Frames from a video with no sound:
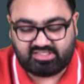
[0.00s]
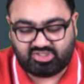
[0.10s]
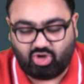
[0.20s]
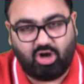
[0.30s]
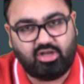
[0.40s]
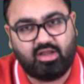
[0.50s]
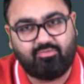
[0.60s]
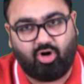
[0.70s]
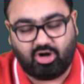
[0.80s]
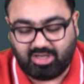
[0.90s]
is dissolved
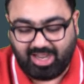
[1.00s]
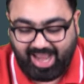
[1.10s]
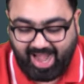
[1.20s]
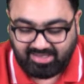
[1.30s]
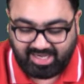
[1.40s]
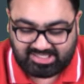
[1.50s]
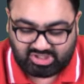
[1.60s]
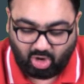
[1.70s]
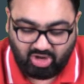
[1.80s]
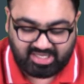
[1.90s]
in water, and that
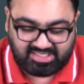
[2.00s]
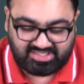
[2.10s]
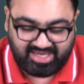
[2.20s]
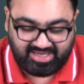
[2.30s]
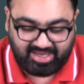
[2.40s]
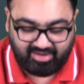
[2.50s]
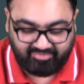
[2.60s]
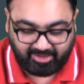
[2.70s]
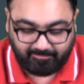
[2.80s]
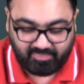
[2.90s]
salt is taken
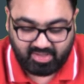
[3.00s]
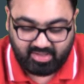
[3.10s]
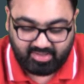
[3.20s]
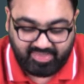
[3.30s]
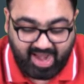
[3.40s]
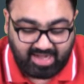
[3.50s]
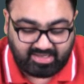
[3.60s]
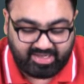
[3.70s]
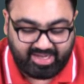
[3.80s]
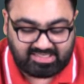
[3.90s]
away. That
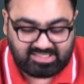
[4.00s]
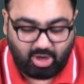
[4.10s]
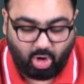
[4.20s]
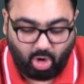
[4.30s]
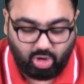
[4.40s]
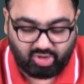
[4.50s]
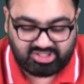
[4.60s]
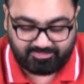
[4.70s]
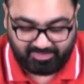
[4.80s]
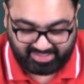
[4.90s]
creates a hollow
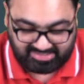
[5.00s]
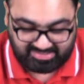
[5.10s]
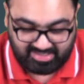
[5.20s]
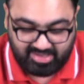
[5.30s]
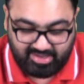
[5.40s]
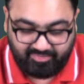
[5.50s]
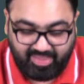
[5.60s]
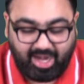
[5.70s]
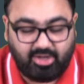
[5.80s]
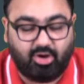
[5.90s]
space.
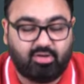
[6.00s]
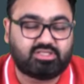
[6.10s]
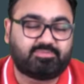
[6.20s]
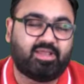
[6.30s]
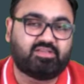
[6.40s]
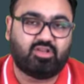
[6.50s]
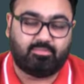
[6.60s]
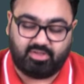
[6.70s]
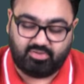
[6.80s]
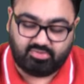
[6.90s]
That hollow space will
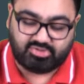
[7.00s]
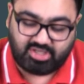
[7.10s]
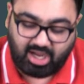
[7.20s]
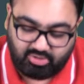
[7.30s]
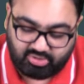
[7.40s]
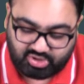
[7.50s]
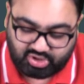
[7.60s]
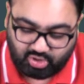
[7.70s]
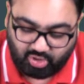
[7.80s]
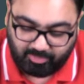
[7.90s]
be used now to
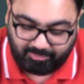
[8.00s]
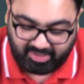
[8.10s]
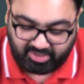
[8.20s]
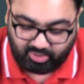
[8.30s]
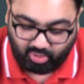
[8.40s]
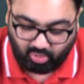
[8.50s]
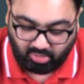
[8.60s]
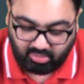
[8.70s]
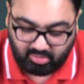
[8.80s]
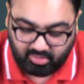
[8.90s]
store
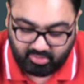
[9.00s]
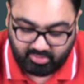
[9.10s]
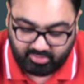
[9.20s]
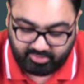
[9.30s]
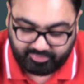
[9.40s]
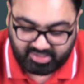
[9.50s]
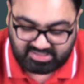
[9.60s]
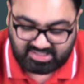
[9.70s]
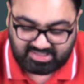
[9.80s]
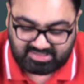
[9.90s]
petrol.
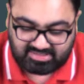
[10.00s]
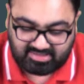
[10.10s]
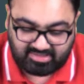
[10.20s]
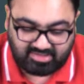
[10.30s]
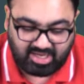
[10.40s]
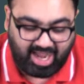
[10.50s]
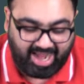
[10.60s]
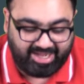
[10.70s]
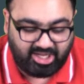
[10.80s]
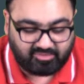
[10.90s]
This is the
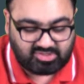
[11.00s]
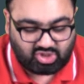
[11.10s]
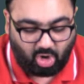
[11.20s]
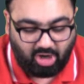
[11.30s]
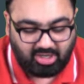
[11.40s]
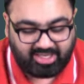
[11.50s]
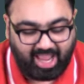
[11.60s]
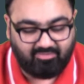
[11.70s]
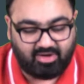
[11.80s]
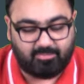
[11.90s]
idea of salt
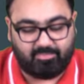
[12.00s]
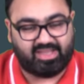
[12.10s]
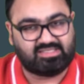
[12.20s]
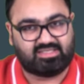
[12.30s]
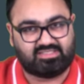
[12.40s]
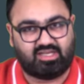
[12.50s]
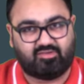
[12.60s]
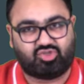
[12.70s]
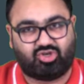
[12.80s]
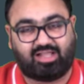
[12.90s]
cavern based
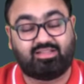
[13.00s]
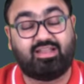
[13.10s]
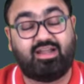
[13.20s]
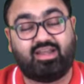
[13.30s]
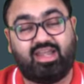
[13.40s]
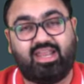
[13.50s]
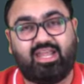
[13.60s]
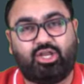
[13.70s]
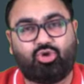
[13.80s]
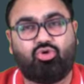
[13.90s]
reserve. So rather than drilling
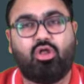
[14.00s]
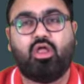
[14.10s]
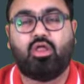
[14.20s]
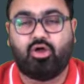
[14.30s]
into